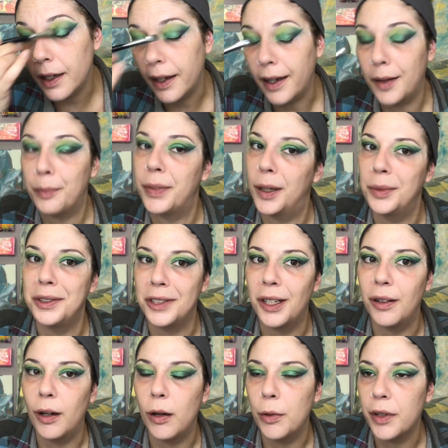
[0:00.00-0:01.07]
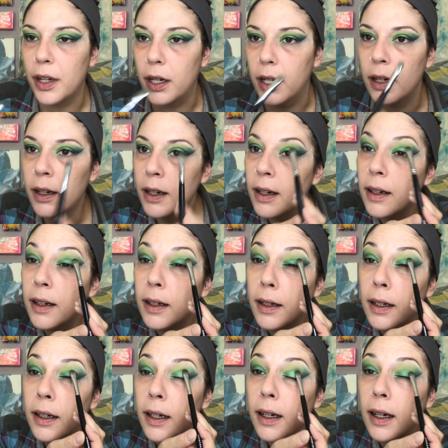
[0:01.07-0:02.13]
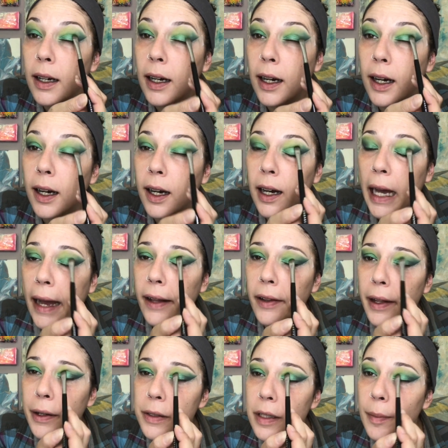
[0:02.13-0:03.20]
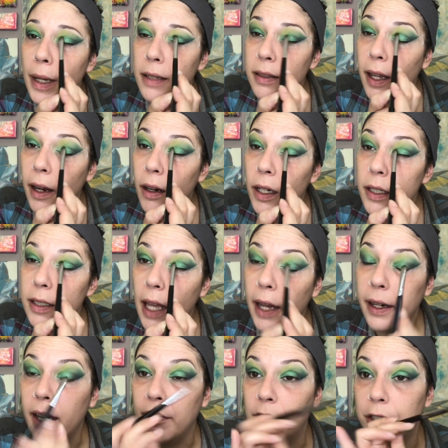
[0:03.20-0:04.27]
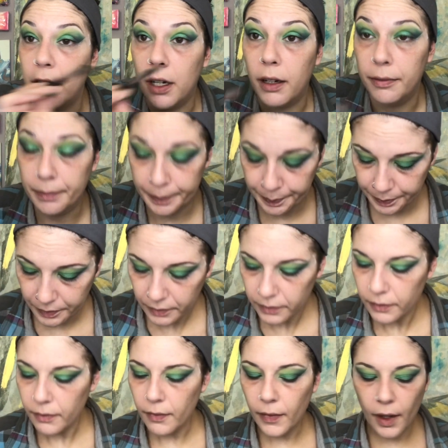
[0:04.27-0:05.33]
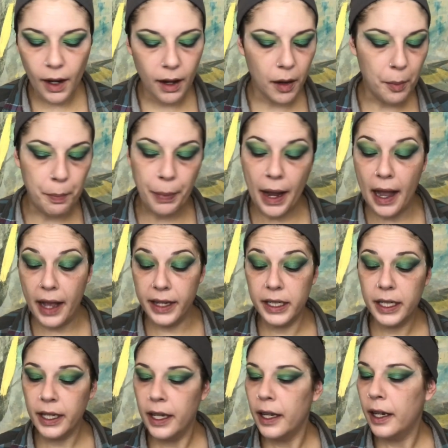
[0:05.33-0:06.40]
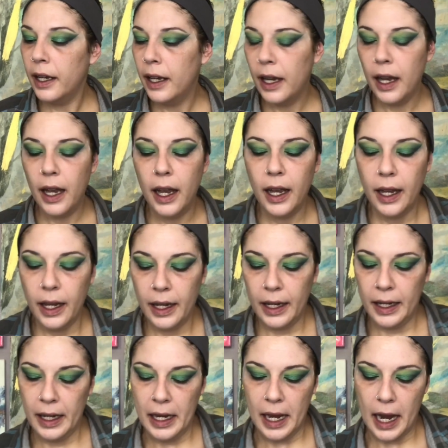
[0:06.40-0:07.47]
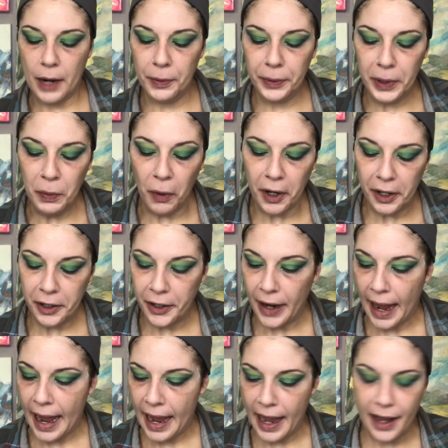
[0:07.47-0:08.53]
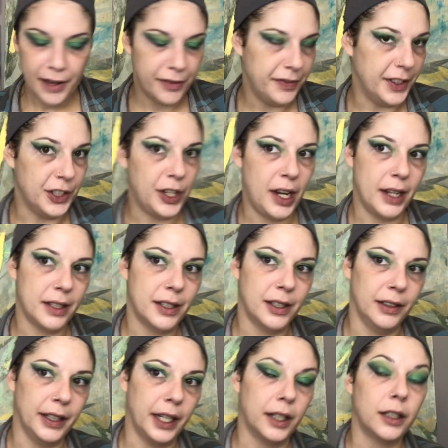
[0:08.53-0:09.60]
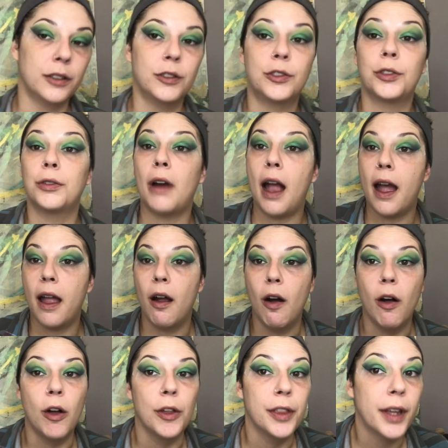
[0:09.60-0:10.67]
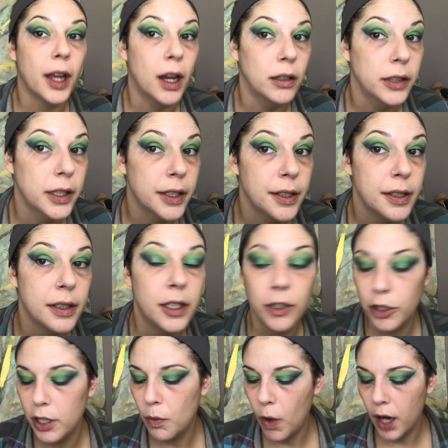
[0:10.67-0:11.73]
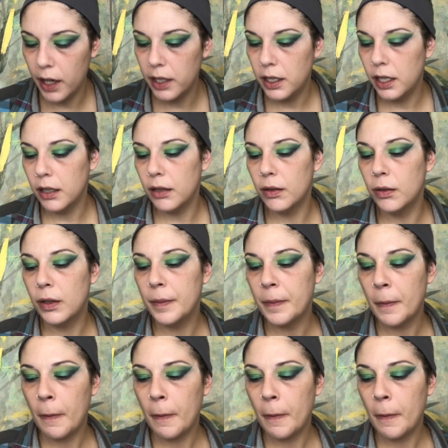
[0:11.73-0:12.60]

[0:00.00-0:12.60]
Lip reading: I'll probably share it all with her. Eyeliners and mascaras, I never share. But I really wanted her to have the chance to, like, try all the colors that she wanted to.